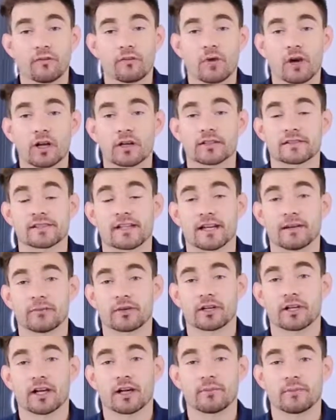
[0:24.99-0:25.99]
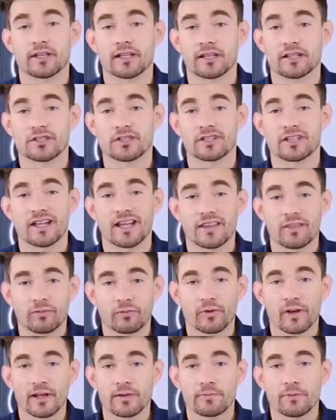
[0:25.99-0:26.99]
water timer combination and the
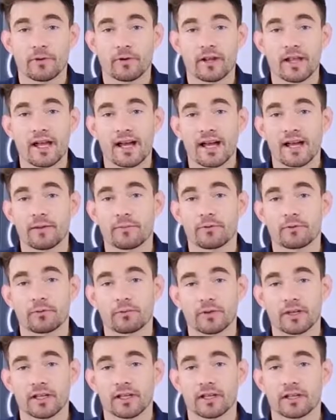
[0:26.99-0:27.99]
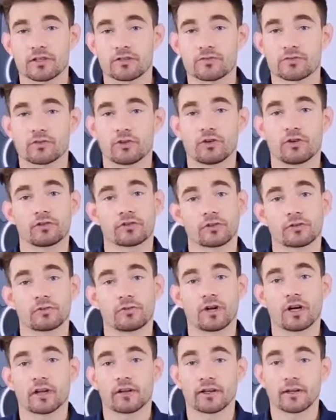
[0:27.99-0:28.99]
Rainpoint app, we can control your
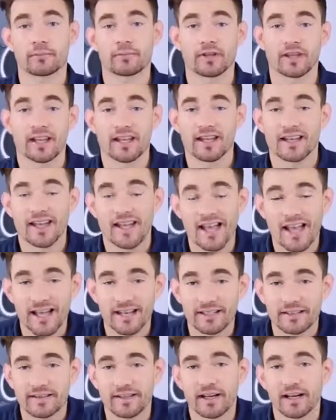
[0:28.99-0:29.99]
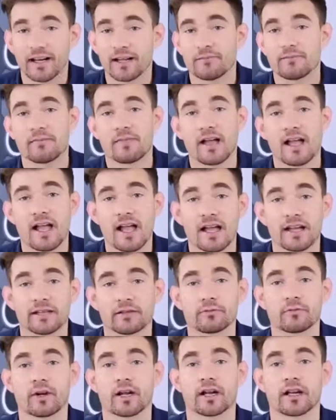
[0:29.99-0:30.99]
watering plan anytime,
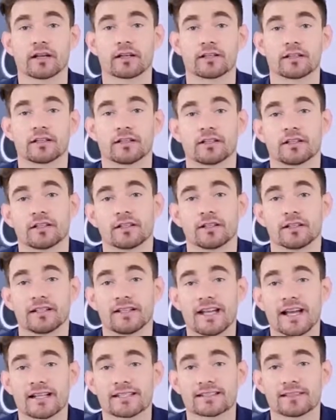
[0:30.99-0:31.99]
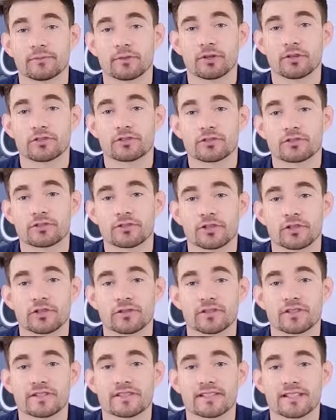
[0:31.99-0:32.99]
anywhere. Next, I'm going to show you the
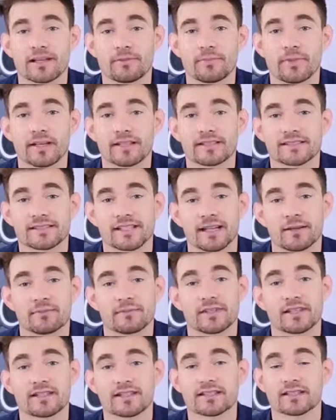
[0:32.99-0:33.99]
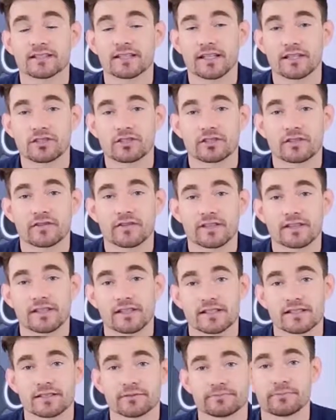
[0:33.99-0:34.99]
step-by-step installation of the system.